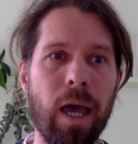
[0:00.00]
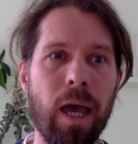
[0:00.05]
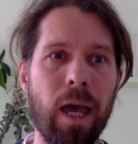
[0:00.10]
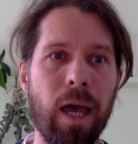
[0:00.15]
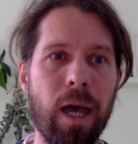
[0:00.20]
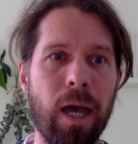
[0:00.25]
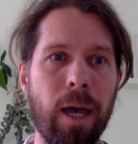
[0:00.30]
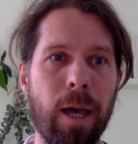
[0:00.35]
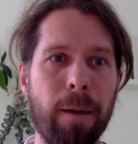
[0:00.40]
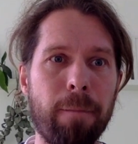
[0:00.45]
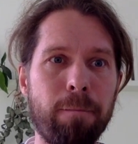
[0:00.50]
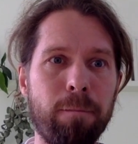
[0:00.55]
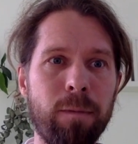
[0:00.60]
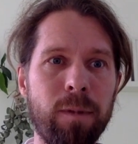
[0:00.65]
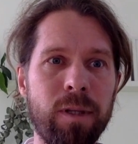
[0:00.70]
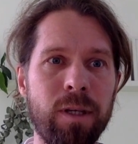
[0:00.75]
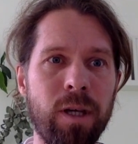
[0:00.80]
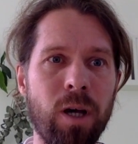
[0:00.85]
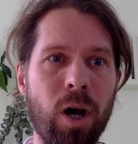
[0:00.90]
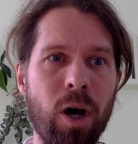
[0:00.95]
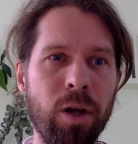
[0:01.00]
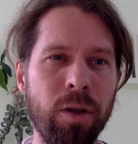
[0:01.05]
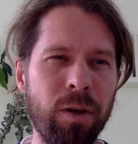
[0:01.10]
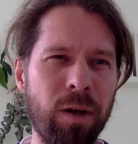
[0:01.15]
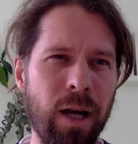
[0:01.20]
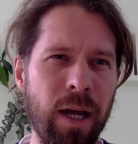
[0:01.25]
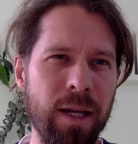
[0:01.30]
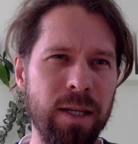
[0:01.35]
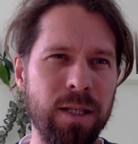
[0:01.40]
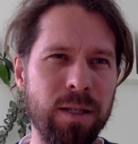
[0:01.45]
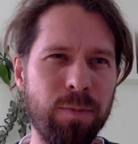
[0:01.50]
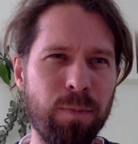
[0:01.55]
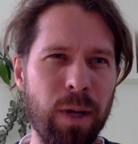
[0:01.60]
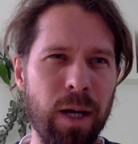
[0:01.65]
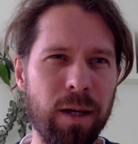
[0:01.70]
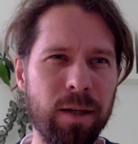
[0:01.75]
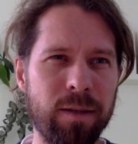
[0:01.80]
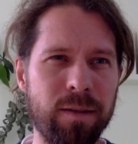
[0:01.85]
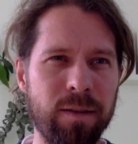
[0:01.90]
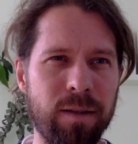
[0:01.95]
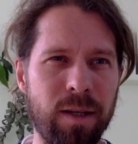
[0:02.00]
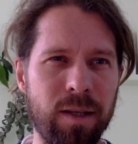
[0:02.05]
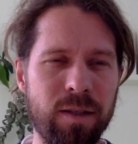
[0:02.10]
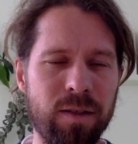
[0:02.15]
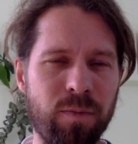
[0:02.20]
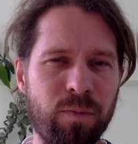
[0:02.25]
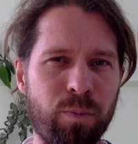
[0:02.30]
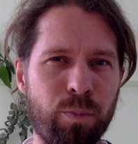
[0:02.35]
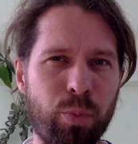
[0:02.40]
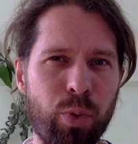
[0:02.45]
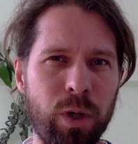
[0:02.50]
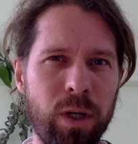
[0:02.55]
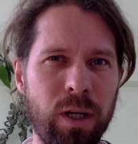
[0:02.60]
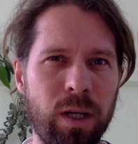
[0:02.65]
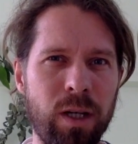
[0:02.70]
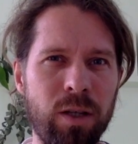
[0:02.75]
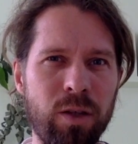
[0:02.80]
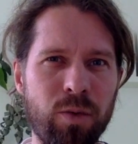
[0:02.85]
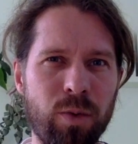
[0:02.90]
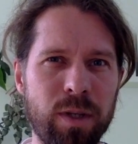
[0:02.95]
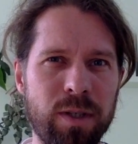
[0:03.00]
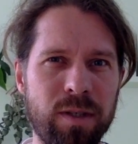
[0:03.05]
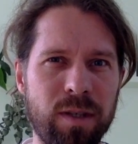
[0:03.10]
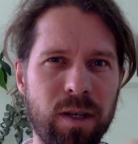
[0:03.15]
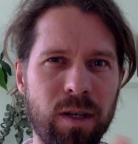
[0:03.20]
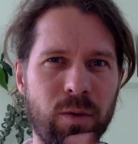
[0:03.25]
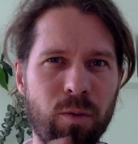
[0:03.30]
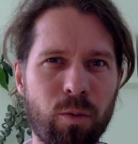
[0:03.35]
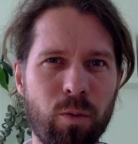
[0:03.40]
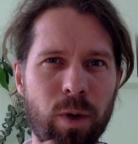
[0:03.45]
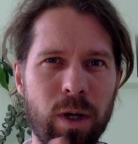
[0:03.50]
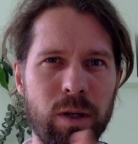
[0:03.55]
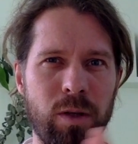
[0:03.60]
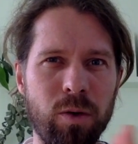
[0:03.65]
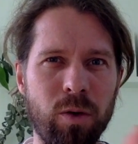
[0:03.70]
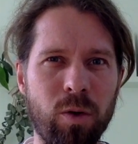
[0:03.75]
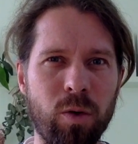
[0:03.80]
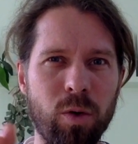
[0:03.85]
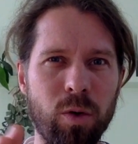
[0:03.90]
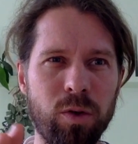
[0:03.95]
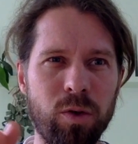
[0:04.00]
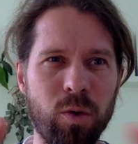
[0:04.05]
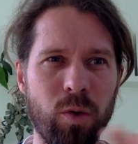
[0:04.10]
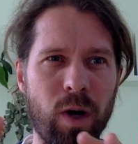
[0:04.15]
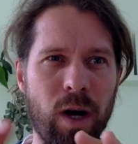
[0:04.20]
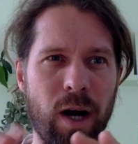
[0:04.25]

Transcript: And the other aspect that's pretty interesting when you go to